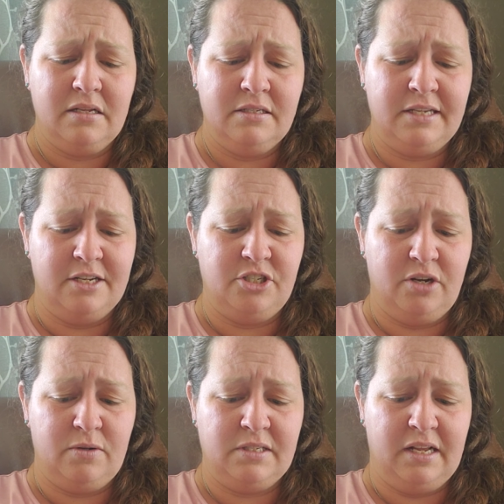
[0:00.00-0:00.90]
said
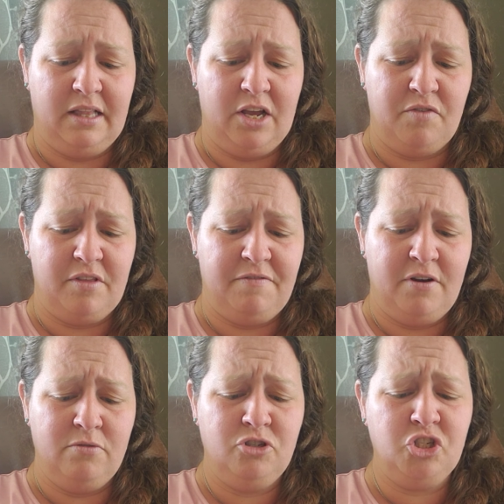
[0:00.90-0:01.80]
Joe suddenly over the
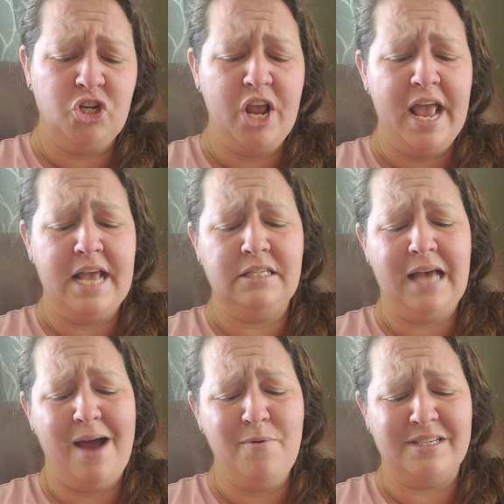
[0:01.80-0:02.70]
phone. "Jeez,
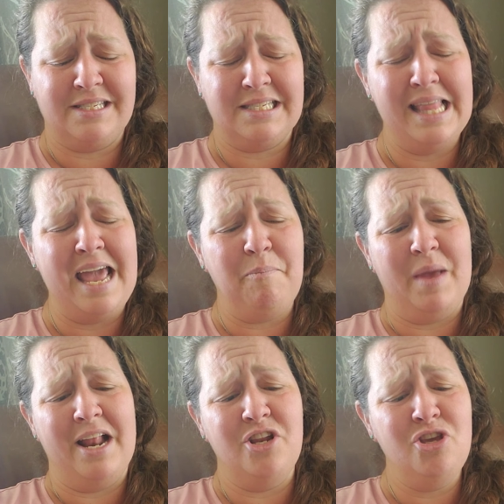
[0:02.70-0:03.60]
I was
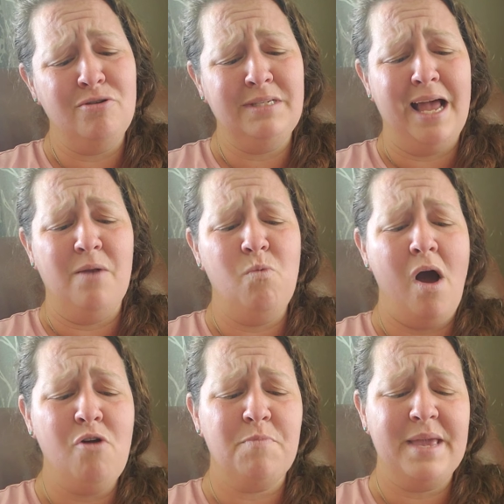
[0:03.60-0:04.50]
sleeping and you done
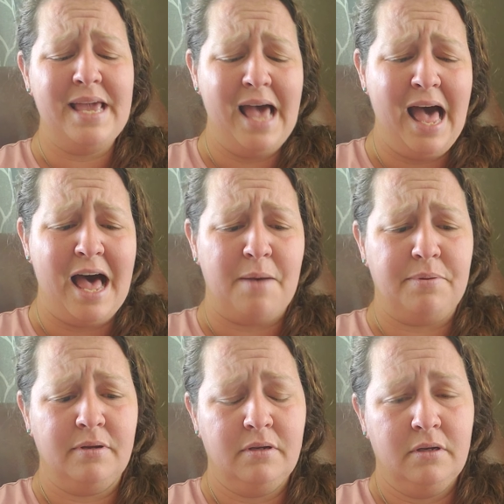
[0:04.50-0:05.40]
woke me up."